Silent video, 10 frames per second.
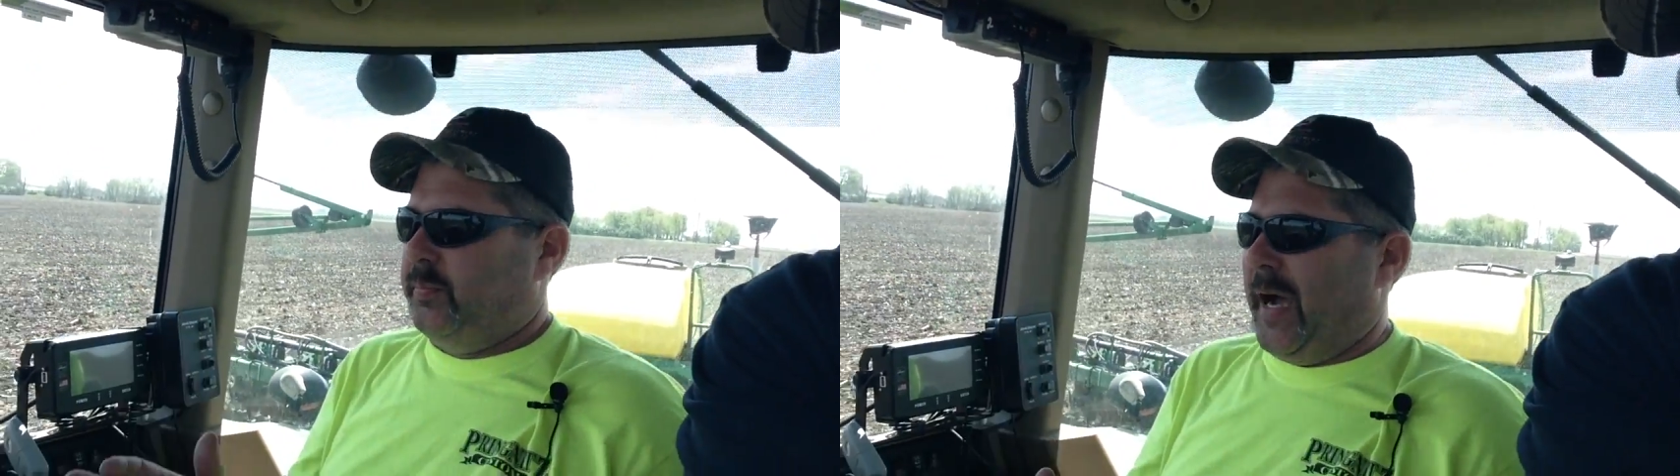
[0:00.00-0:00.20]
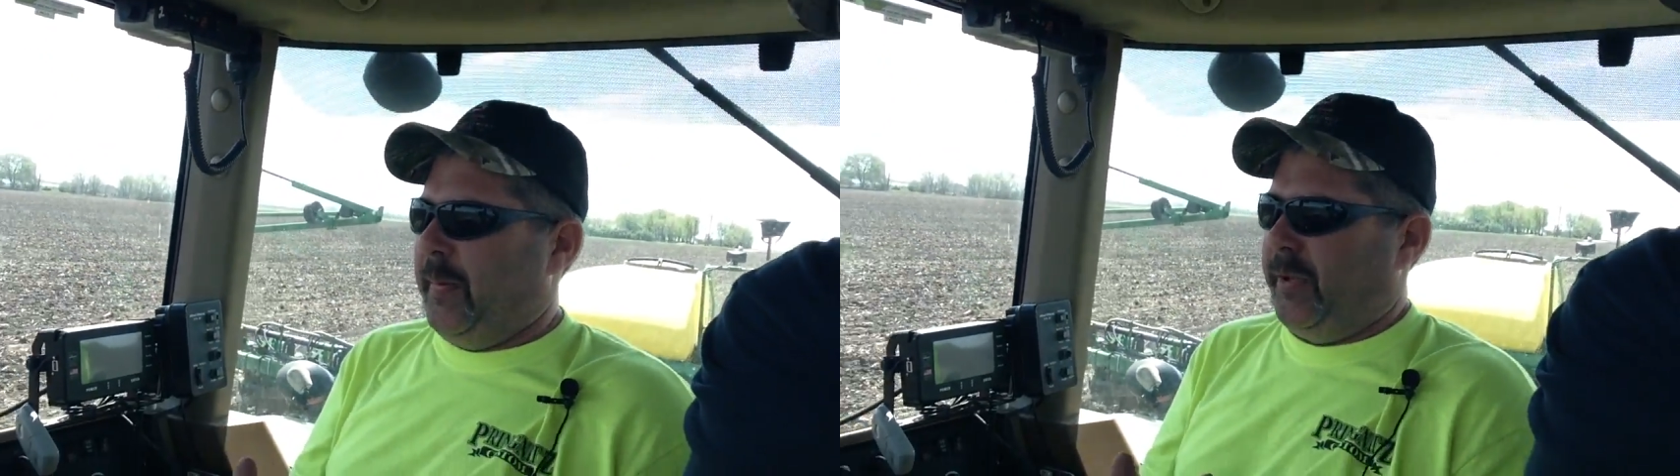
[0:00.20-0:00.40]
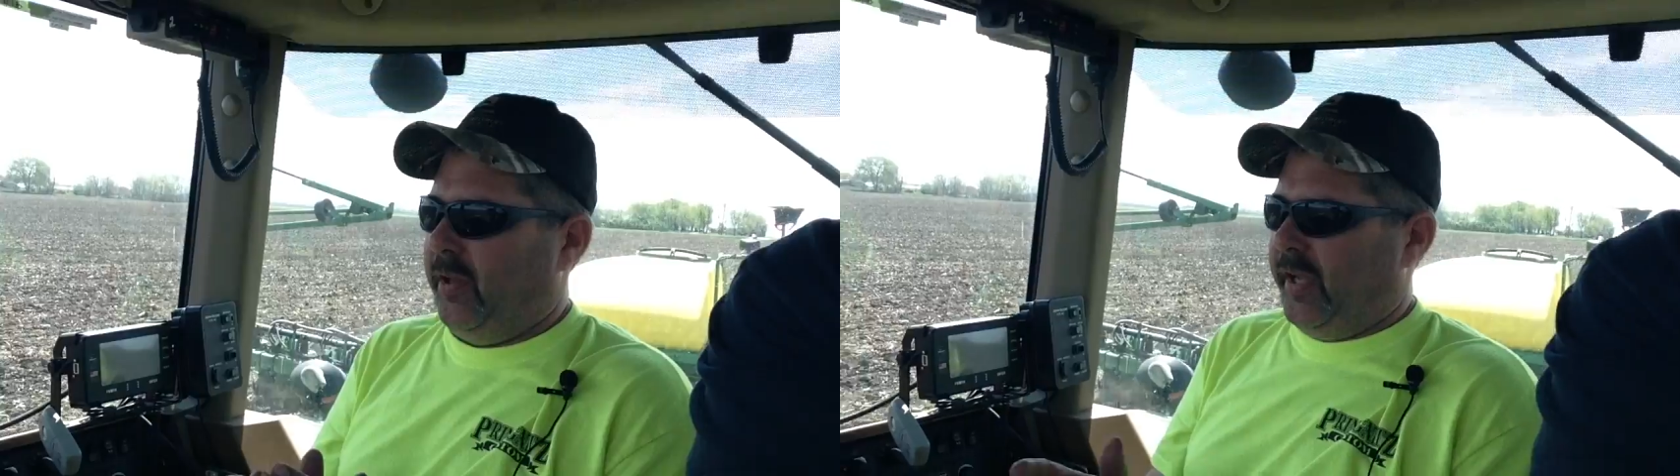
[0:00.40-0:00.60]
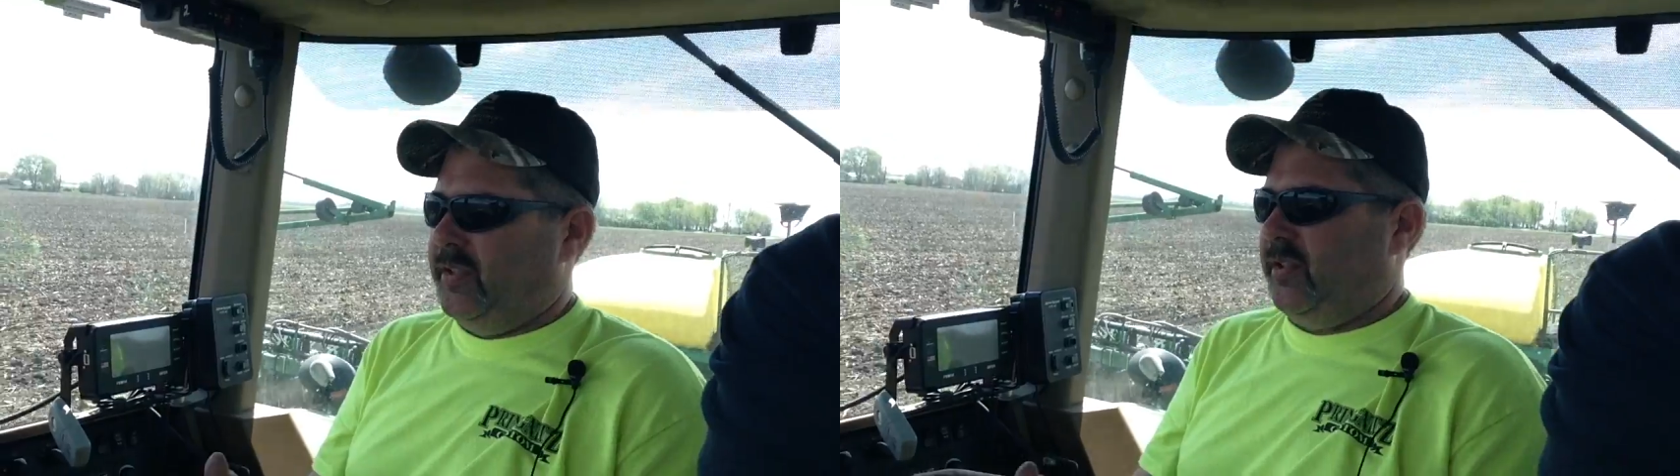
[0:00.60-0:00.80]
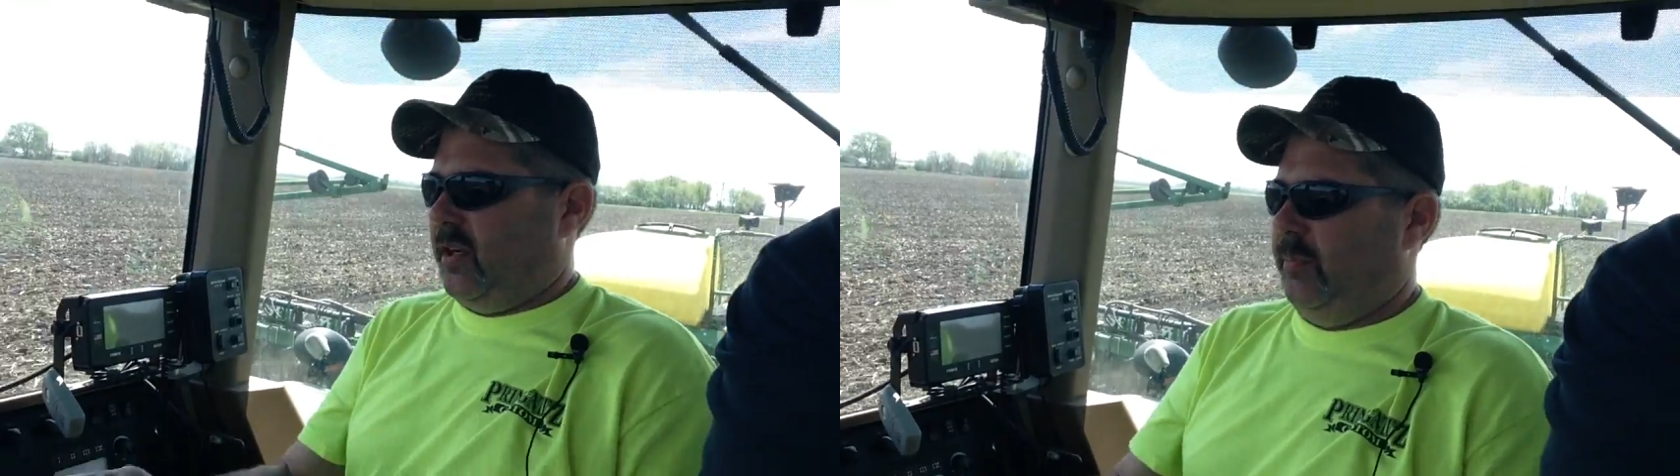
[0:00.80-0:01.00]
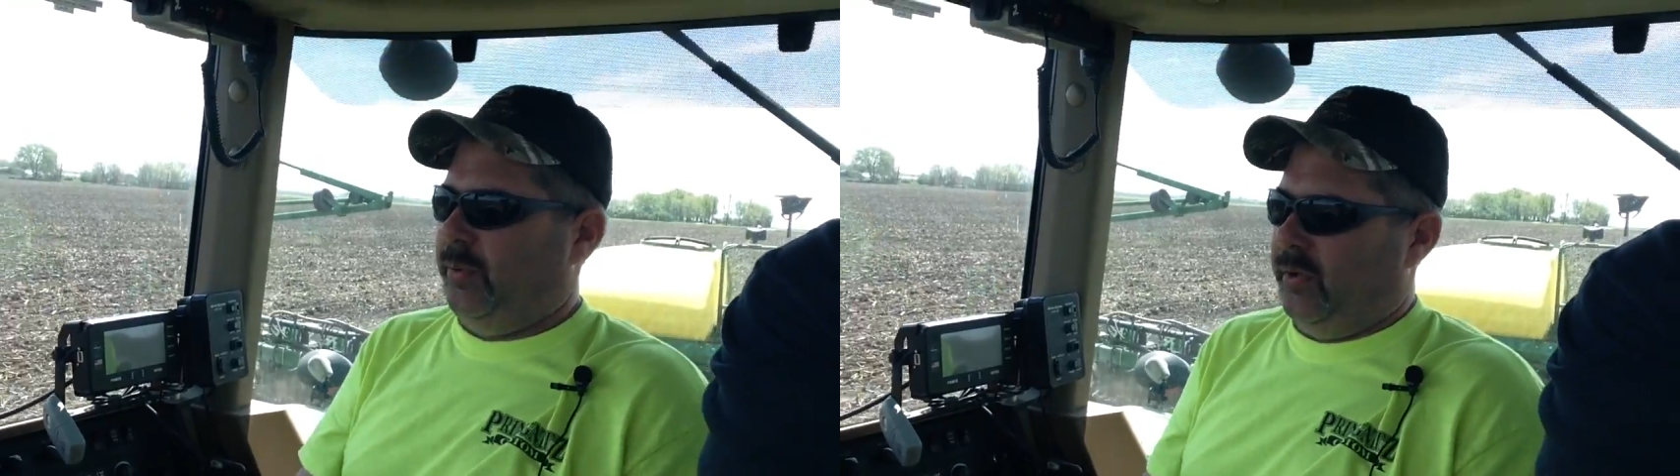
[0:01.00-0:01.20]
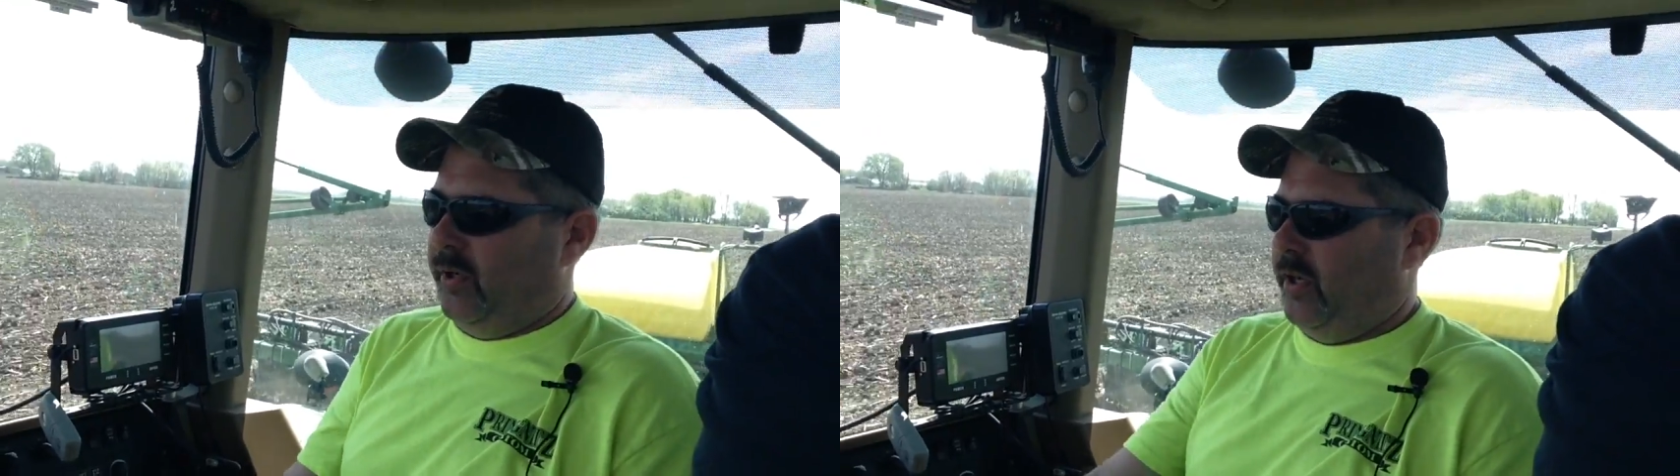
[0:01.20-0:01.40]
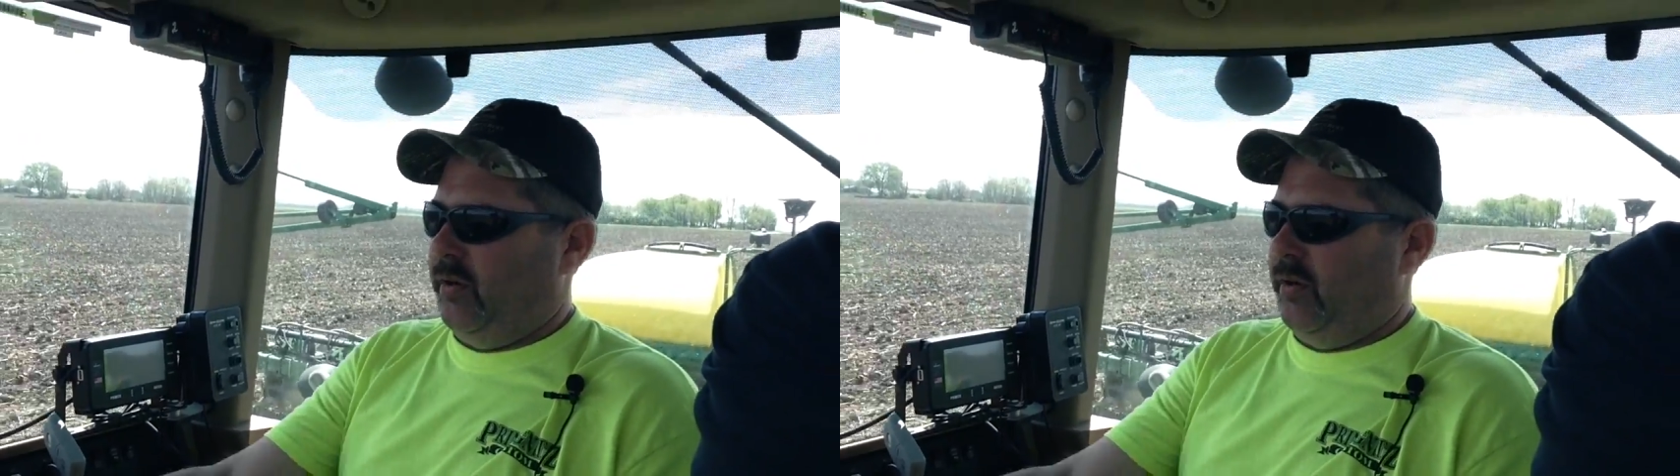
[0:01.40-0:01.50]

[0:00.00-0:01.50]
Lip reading: populates the computer,